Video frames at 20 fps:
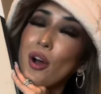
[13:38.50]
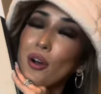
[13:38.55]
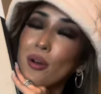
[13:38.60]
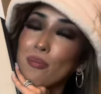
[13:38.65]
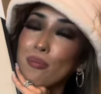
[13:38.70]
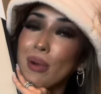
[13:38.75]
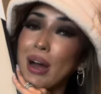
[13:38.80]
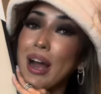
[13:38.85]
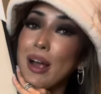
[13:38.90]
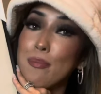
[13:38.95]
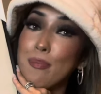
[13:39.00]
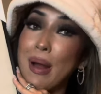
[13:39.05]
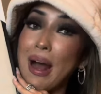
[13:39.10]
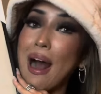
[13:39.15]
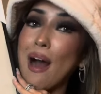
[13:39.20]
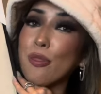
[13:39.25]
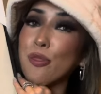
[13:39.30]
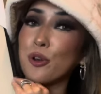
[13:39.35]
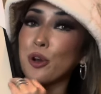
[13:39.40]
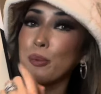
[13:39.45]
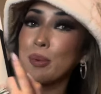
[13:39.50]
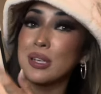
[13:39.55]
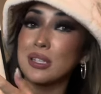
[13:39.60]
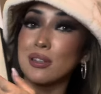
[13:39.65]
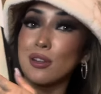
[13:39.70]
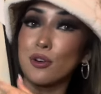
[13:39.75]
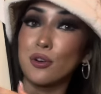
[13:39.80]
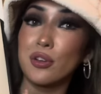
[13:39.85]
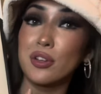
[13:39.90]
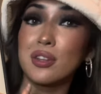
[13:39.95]
My bathroom is
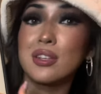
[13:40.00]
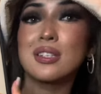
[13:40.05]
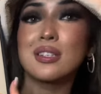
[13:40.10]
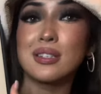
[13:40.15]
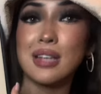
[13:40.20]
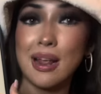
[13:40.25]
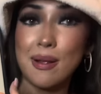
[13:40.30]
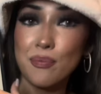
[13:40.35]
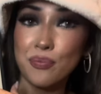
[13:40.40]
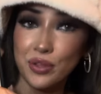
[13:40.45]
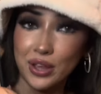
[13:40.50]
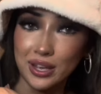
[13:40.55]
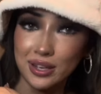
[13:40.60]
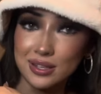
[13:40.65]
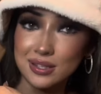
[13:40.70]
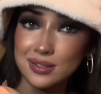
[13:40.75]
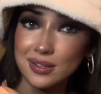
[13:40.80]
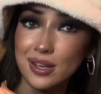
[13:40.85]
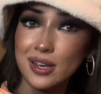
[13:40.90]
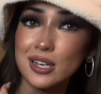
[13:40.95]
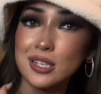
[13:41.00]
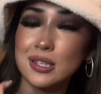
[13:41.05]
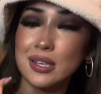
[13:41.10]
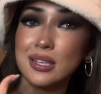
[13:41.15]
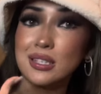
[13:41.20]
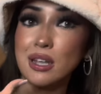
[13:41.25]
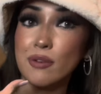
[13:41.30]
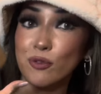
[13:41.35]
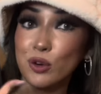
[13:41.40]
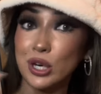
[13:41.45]
literally the same thing as this,
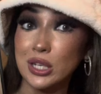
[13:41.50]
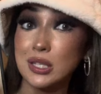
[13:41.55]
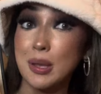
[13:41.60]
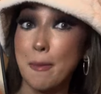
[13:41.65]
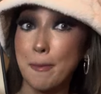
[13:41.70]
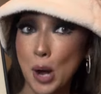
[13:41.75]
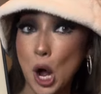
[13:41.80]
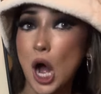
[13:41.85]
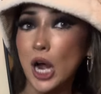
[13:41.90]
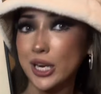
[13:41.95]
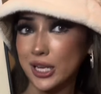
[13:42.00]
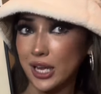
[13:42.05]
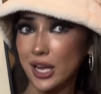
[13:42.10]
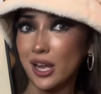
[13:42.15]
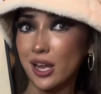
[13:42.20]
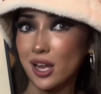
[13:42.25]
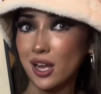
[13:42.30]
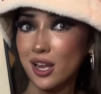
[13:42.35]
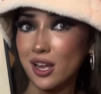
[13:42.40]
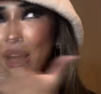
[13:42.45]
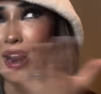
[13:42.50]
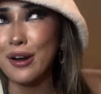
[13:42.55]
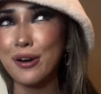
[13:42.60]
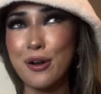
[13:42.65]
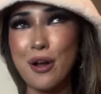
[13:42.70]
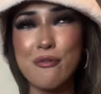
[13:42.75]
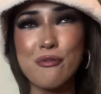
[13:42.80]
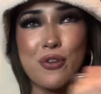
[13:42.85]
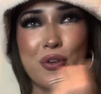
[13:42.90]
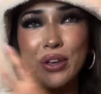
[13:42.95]
except for it's a body. I don't
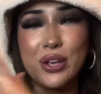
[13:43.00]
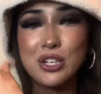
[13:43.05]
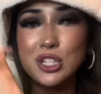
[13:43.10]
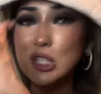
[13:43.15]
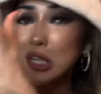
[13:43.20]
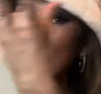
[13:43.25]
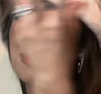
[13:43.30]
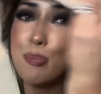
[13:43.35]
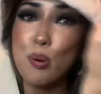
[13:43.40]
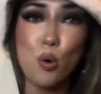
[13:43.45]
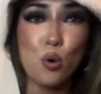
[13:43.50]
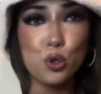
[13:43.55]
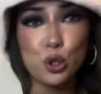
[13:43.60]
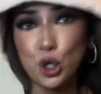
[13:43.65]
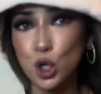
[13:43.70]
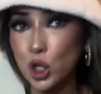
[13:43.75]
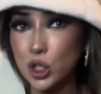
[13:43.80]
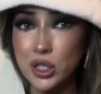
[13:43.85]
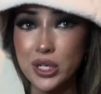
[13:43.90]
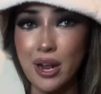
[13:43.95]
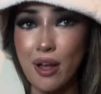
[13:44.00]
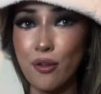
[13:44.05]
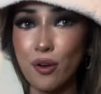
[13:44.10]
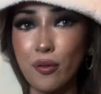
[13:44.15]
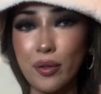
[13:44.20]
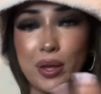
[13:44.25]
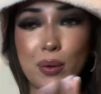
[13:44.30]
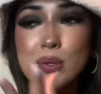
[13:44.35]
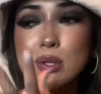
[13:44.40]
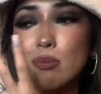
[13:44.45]
know. I feel like it just like pulled it all together.
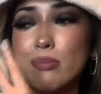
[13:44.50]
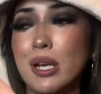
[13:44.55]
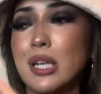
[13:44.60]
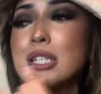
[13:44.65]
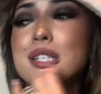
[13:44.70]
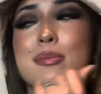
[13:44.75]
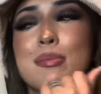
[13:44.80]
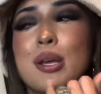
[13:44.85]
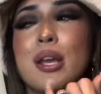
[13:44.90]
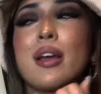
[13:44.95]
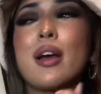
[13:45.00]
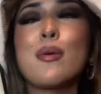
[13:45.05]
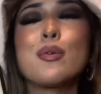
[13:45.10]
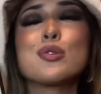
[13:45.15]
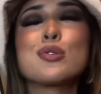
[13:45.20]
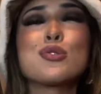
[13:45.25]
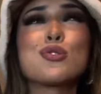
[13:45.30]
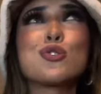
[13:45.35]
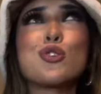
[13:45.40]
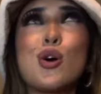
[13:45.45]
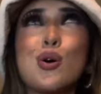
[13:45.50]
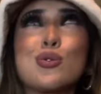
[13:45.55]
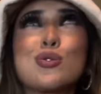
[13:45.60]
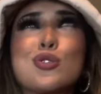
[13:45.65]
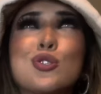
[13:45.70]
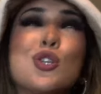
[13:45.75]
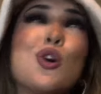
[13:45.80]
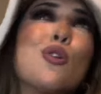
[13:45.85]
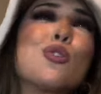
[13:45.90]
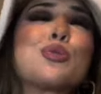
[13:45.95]
Like, it was meant to be. I was so
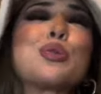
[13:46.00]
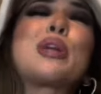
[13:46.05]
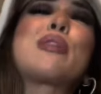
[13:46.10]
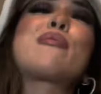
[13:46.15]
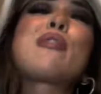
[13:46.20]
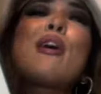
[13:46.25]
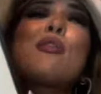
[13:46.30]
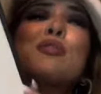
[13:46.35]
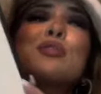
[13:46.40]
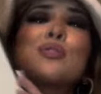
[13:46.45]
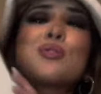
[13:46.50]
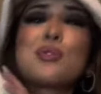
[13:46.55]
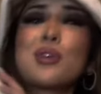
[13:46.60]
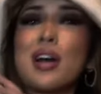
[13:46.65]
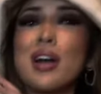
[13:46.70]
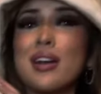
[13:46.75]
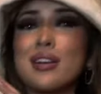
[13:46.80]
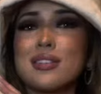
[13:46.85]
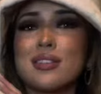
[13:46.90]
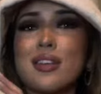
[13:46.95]
stoked when I found this, you guys.